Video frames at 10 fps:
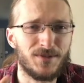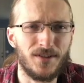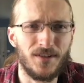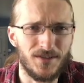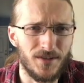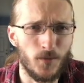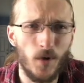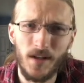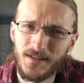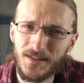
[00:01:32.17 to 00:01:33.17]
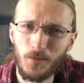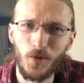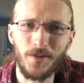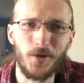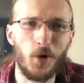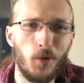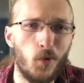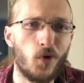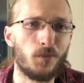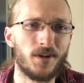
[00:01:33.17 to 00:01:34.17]
seriously, what is up with global
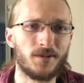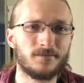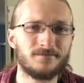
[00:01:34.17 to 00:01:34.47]
warming?